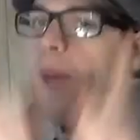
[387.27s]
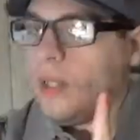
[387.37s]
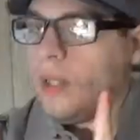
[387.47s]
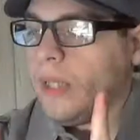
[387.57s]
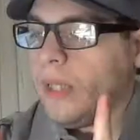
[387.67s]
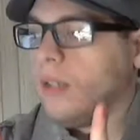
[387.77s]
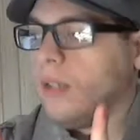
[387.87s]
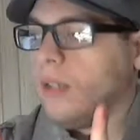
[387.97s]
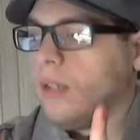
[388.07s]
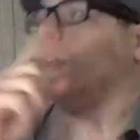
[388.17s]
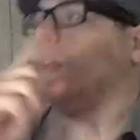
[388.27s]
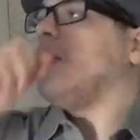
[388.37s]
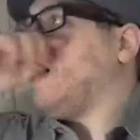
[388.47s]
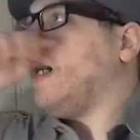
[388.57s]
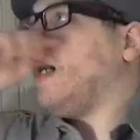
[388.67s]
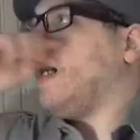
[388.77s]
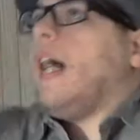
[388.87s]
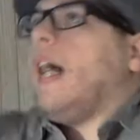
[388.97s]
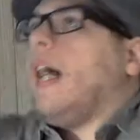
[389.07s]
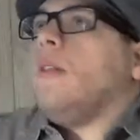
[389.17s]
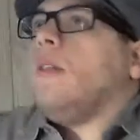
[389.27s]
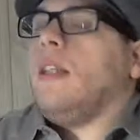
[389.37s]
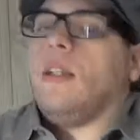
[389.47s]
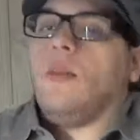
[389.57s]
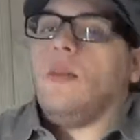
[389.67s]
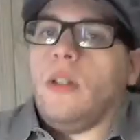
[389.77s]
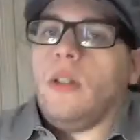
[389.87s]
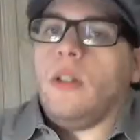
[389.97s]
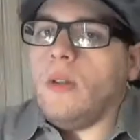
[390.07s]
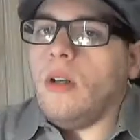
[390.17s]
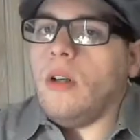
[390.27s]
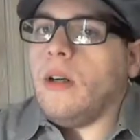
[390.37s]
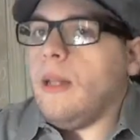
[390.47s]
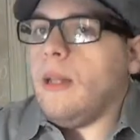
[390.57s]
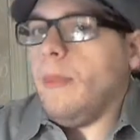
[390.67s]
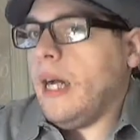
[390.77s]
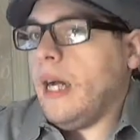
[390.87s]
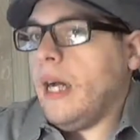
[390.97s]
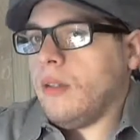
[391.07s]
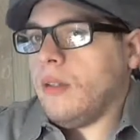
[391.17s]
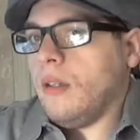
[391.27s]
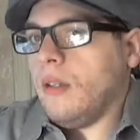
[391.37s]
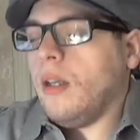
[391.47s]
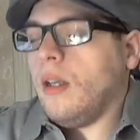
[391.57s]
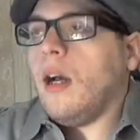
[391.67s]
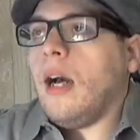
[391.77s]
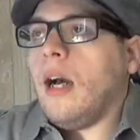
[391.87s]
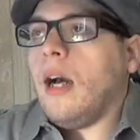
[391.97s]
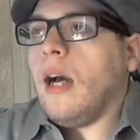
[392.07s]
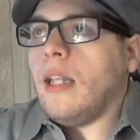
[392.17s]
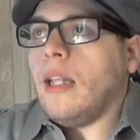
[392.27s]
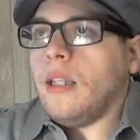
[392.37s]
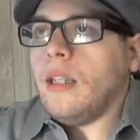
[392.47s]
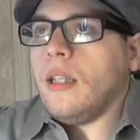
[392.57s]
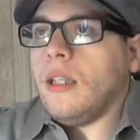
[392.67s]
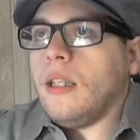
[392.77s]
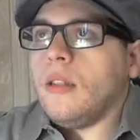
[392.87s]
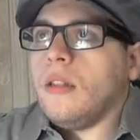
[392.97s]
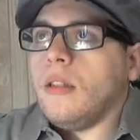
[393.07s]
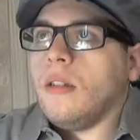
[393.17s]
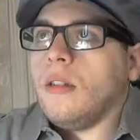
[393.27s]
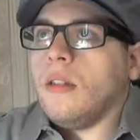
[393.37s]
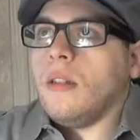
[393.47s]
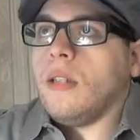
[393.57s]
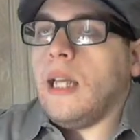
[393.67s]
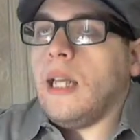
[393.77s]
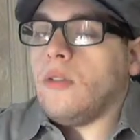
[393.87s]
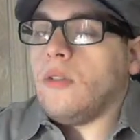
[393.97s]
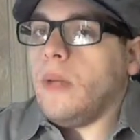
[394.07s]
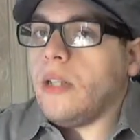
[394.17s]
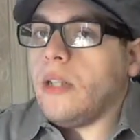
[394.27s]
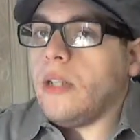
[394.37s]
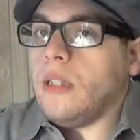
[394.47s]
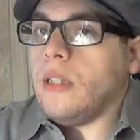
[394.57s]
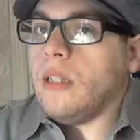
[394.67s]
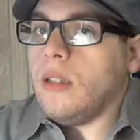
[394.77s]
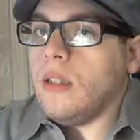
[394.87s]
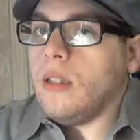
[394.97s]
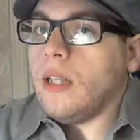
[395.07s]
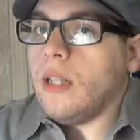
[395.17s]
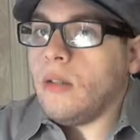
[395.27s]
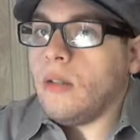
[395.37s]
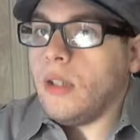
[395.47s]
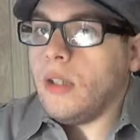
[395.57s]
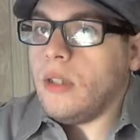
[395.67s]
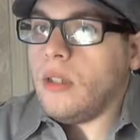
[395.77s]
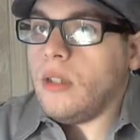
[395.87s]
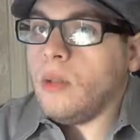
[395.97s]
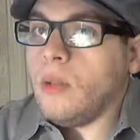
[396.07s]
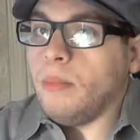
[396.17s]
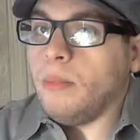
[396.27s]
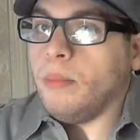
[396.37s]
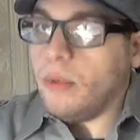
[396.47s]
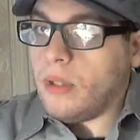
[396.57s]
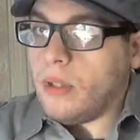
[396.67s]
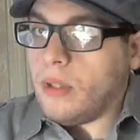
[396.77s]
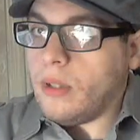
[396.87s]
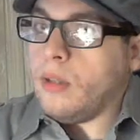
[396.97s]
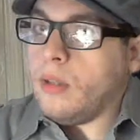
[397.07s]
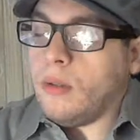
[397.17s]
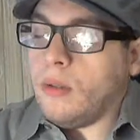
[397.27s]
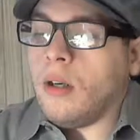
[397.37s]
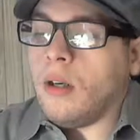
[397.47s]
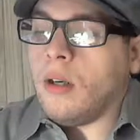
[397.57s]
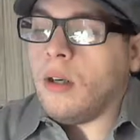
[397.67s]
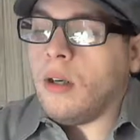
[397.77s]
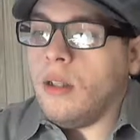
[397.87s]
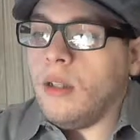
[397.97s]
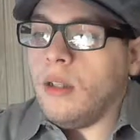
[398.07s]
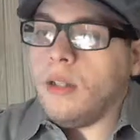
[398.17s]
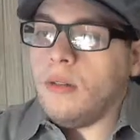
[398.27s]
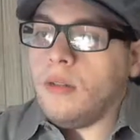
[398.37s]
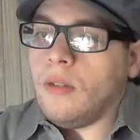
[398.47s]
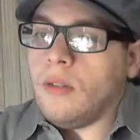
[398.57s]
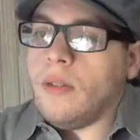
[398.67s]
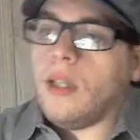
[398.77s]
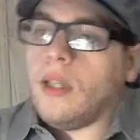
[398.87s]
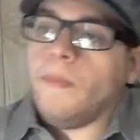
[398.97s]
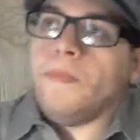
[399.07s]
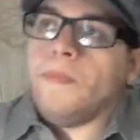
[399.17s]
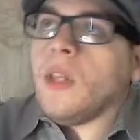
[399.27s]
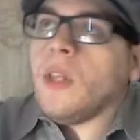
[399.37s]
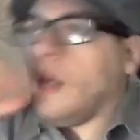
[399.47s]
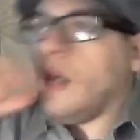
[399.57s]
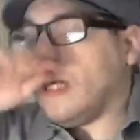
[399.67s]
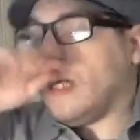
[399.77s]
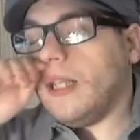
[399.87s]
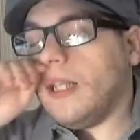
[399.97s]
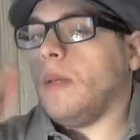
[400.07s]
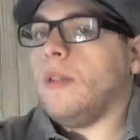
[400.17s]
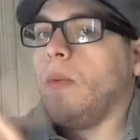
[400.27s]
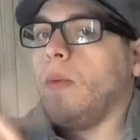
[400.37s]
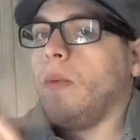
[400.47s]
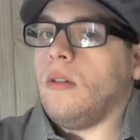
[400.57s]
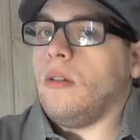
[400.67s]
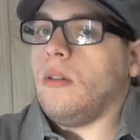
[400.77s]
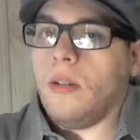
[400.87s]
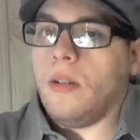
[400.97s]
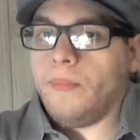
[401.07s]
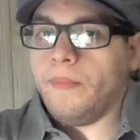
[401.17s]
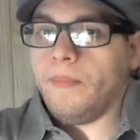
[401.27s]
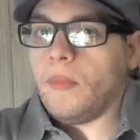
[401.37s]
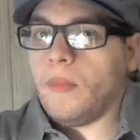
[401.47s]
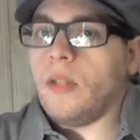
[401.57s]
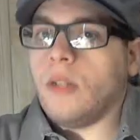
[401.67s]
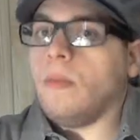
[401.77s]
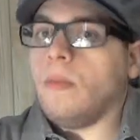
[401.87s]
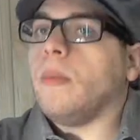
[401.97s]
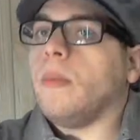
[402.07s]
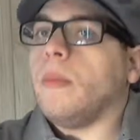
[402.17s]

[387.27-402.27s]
plans. So I don't think that's really Cora's heart in that box. I think that if Snow actually does it and actually crushes it or bruises it hardly, like severely, I think it might be someone else's heart. Because remember,